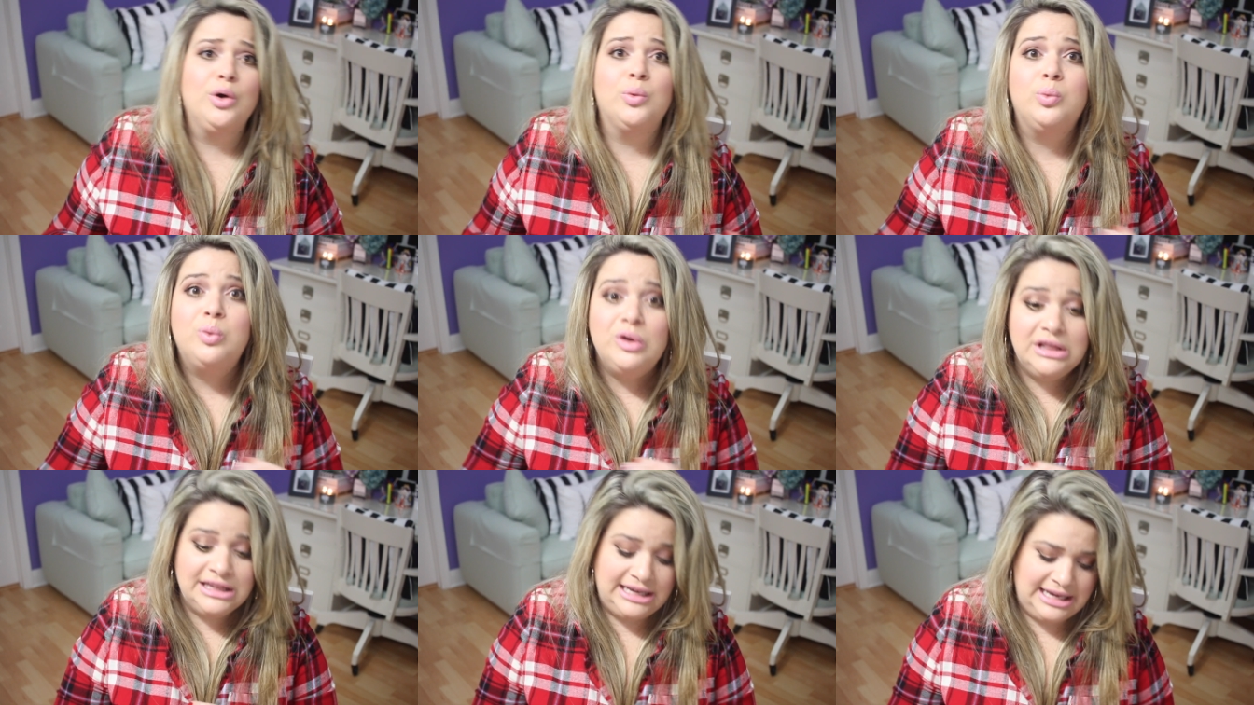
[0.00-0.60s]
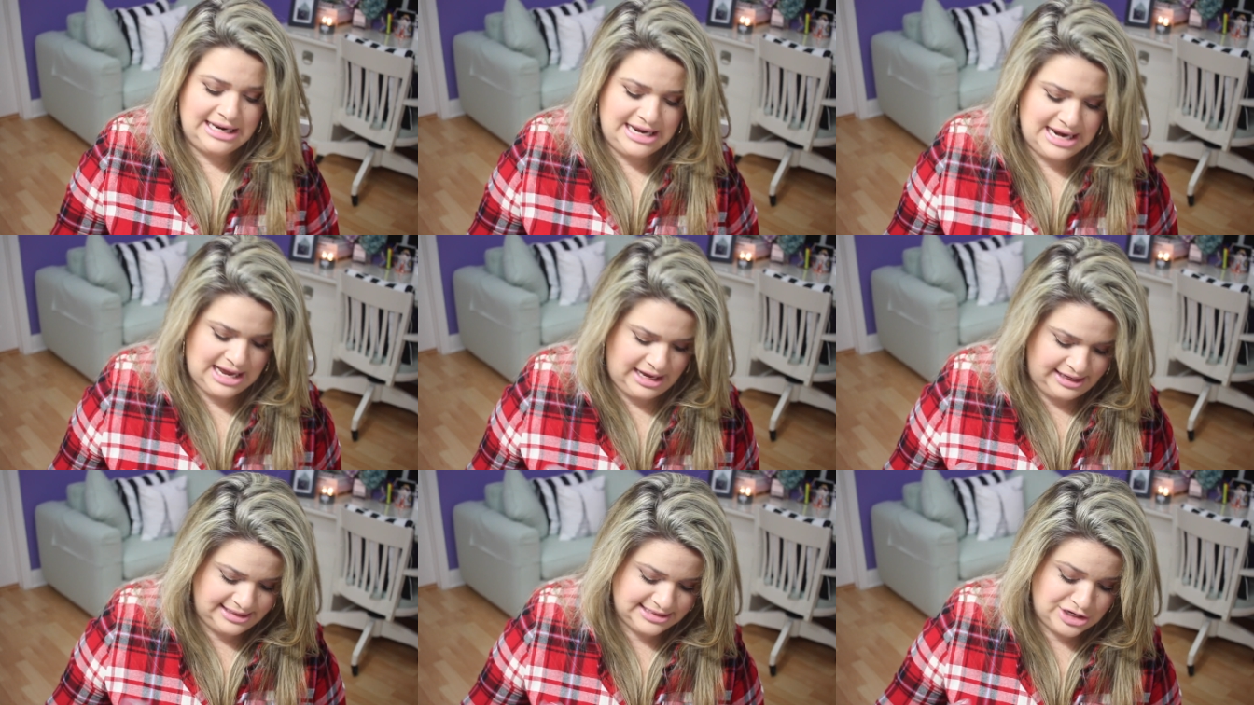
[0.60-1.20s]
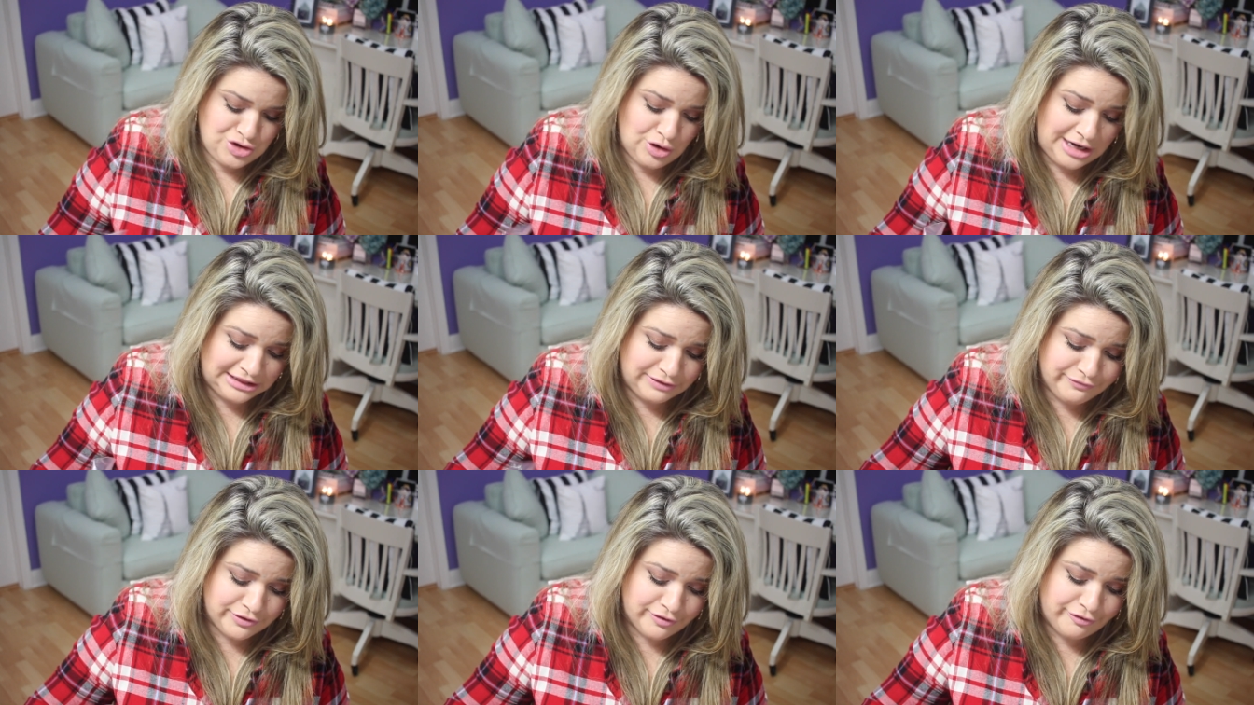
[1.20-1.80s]
were really nice. And you
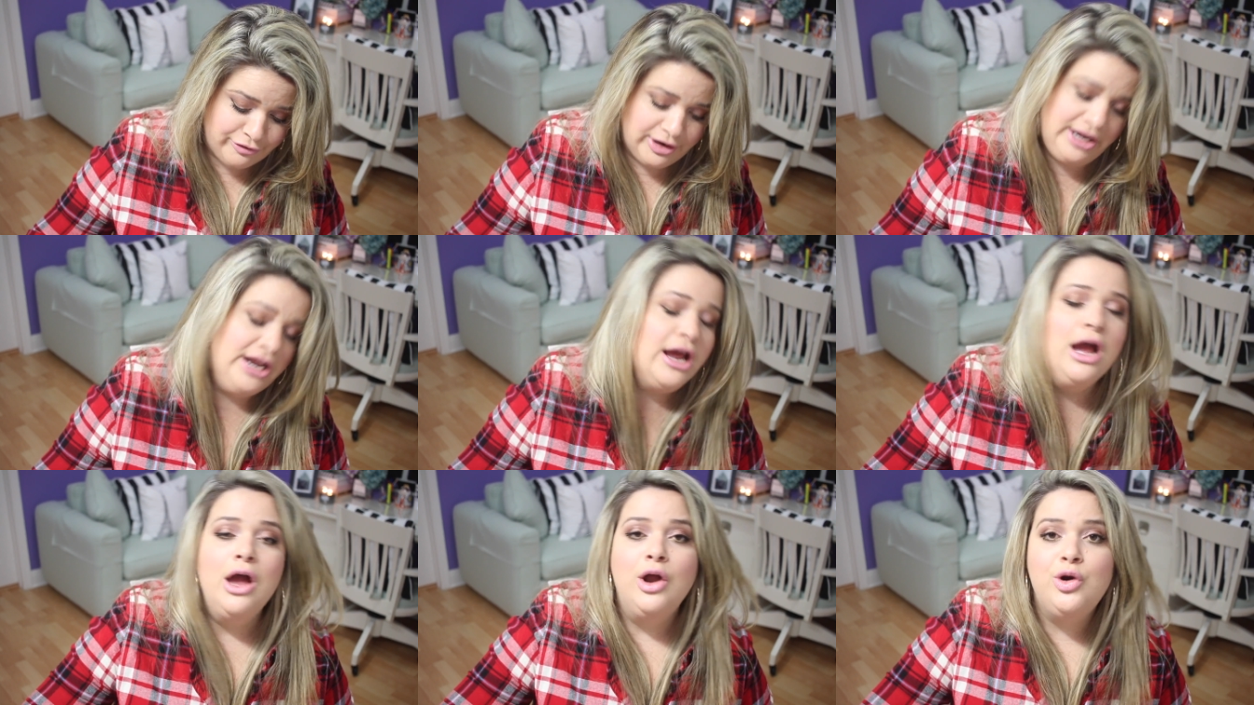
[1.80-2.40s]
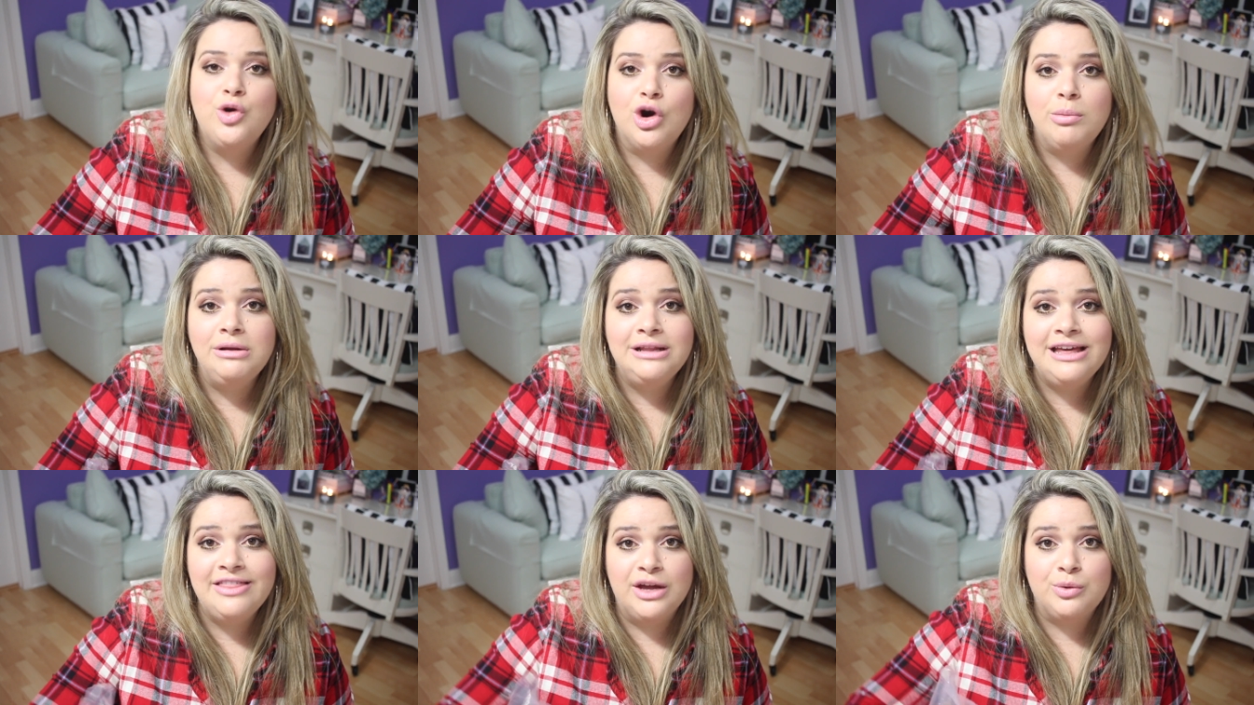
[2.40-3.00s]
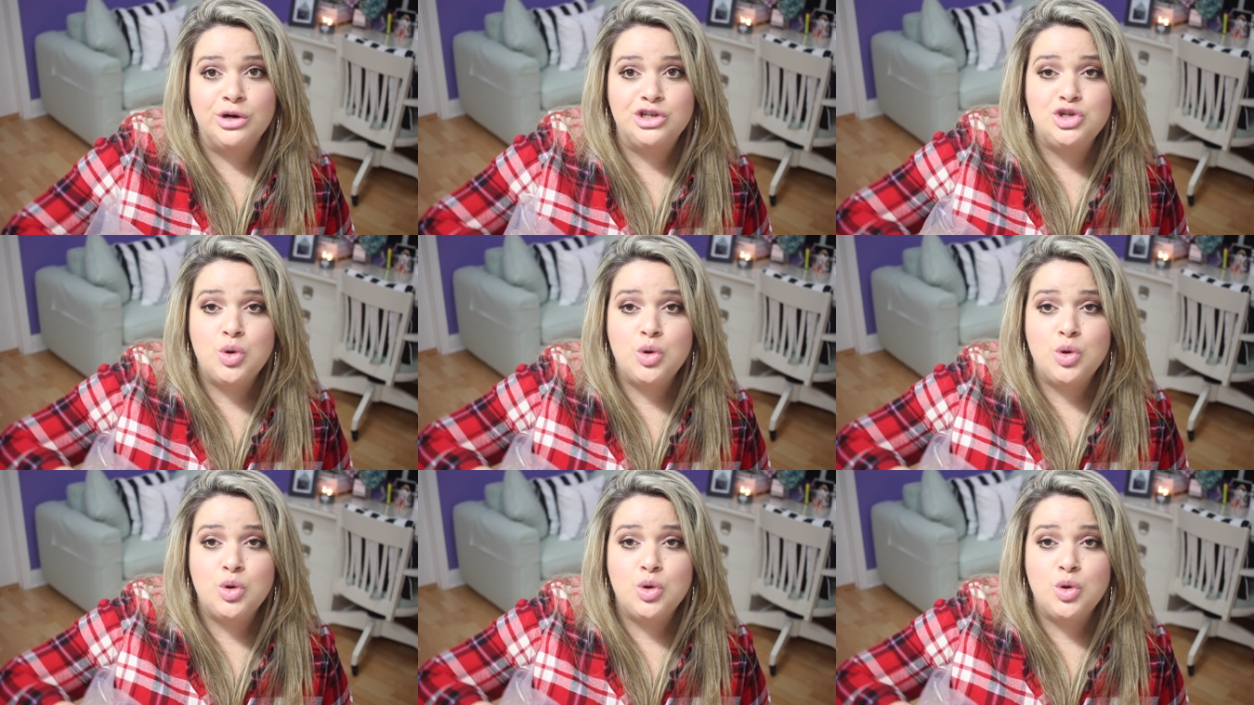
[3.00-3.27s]
got them for free. Normally they were